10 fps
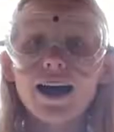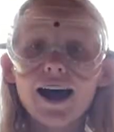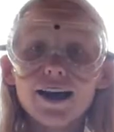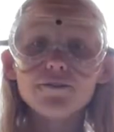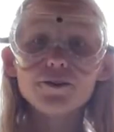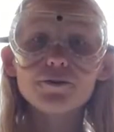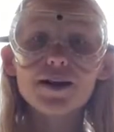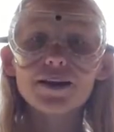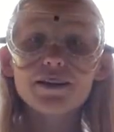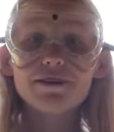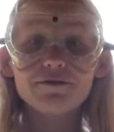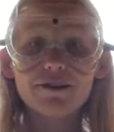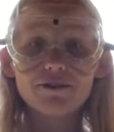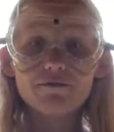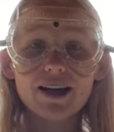Hi everyone,
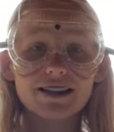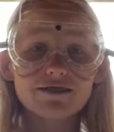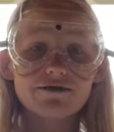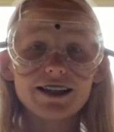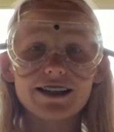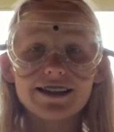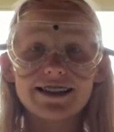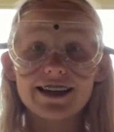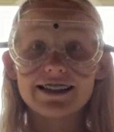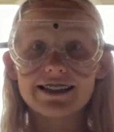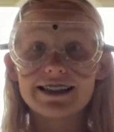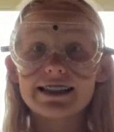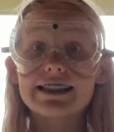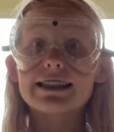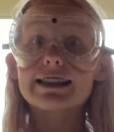welcome back to Regan the
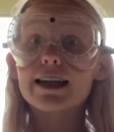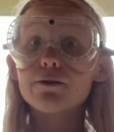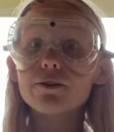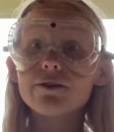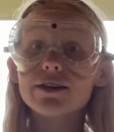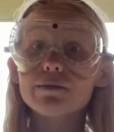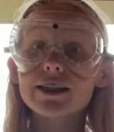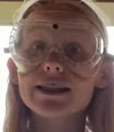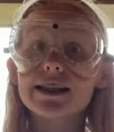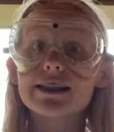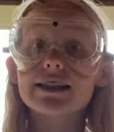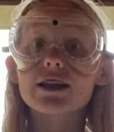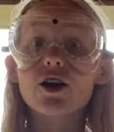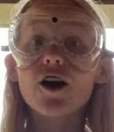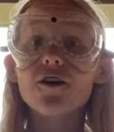Scientist. Today we're going to be
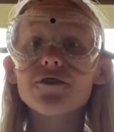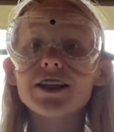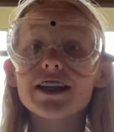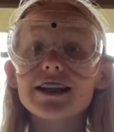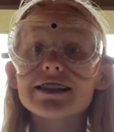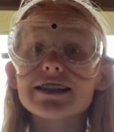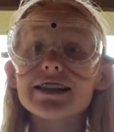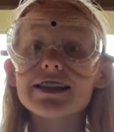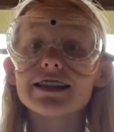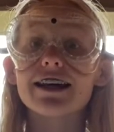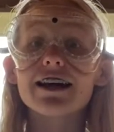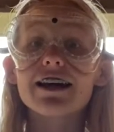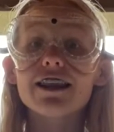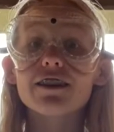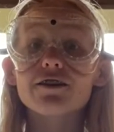discussing
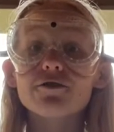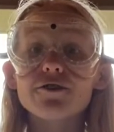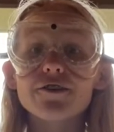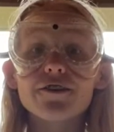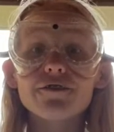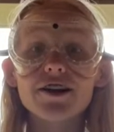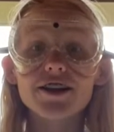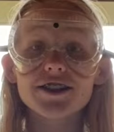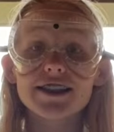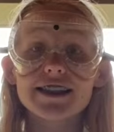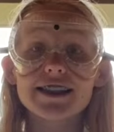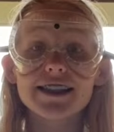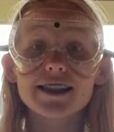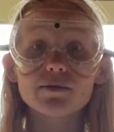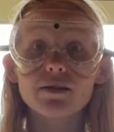COVID-19, the new coronavirus
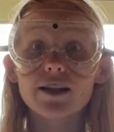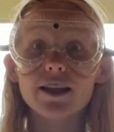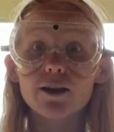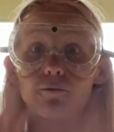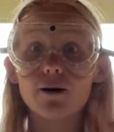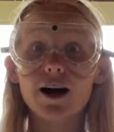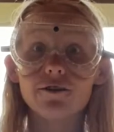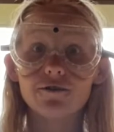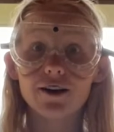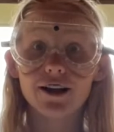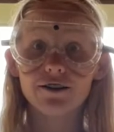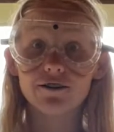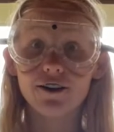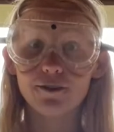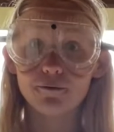disease that's spreading like wildfire
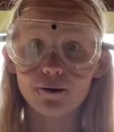around the